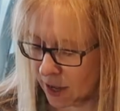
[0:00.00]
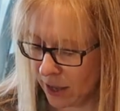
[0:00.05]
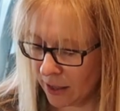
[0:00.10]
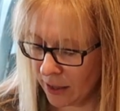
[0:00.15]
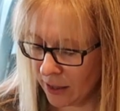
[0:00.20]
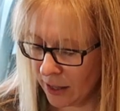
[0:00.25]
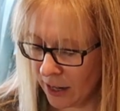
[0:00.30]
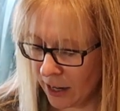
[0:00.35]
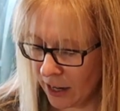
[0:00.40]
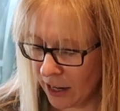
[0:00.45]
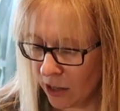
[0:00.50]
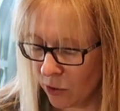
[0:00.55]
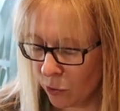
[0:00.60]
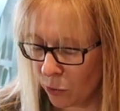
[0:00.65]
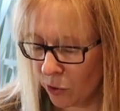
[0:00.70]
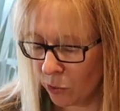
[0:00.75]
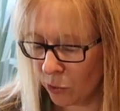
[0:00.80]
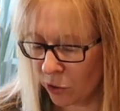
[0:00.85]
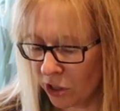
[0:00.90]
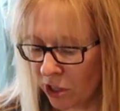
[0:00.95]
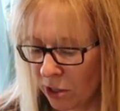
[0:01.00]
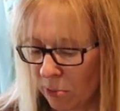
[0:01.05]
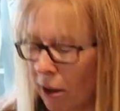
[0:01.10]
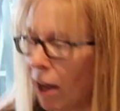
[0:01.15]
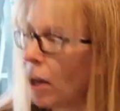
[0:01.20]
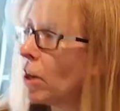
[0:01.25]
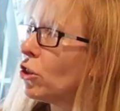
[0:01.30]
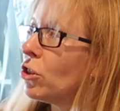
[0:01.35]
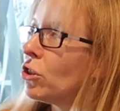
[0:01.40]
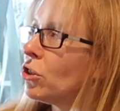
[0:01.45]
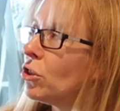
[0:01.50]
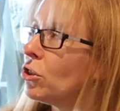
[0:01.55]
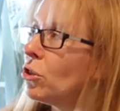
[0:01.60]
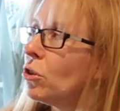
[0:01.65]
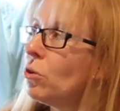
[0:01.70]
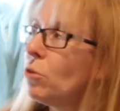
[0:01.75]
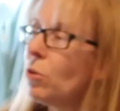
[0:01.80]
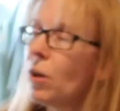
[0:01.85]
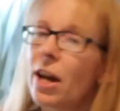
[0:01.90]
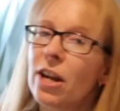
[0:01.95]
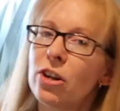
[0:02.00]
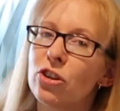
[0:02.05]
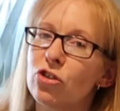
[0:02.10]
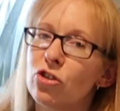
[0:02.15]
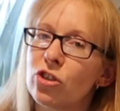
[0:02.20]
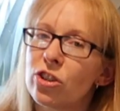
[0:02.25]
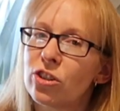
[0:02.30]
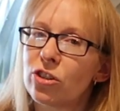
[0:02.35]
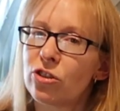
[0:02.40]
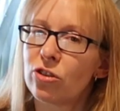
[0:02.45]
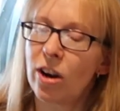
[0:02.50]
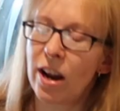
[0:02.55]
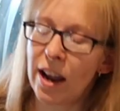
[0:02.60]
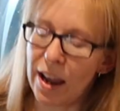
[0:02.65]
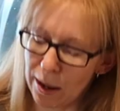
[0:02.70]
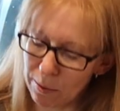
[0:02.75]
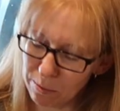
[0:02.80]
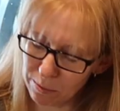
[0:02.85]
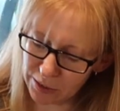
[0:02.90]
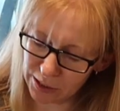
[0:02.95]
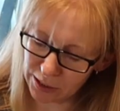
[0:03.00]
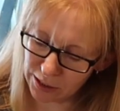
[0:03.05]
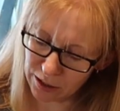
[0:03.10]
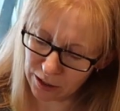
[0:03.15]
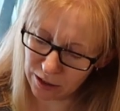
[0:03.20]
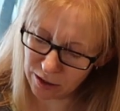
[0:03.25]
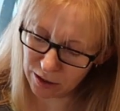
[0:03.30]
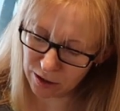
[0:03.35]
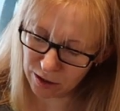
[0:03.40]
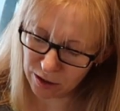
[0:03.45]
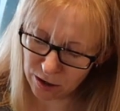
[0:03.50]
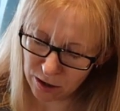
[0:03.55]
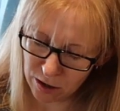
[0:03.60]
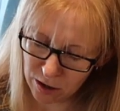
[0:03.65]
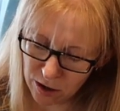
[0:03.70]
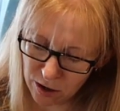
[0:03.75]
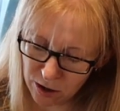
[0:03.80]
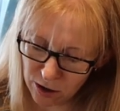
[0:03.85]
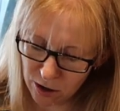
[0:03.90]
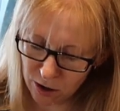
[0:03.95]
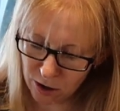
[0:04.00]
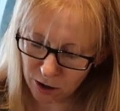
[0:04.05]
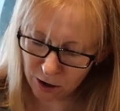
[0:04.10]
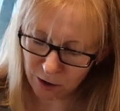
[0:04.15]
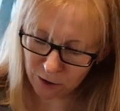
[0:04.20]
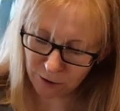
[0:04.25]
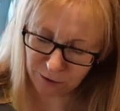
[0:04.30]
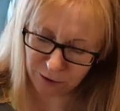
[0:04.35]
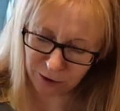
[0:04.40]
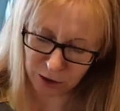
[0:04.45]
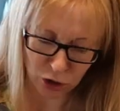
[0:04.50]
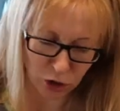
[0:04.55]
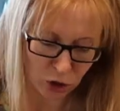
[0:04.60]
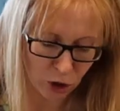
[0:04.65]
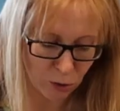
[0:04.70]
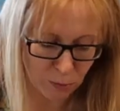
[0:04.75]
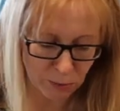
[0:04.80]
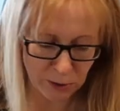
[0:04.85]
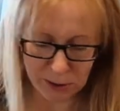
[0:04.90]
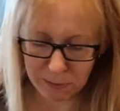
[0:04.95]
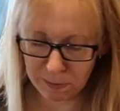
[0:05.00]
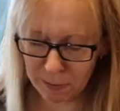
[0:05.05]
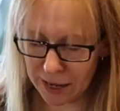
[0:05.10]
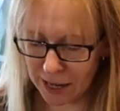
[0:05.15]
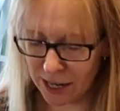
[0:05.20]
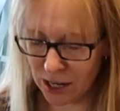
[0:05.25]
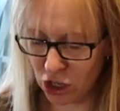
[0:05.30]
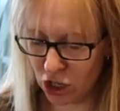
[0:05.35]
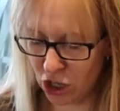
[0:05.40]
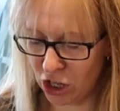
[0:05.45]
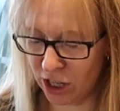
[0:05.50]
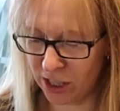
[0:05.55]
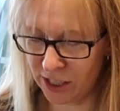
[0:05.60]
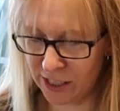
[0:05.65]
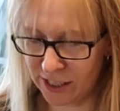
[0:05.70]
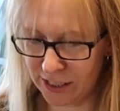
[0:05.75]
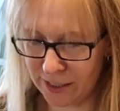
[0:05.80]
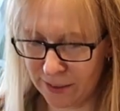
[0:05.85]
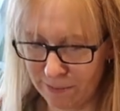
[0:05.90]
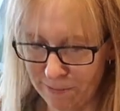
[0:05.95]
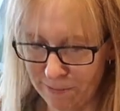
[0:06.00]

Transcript: And then we want about 200 grams of chopped peaches.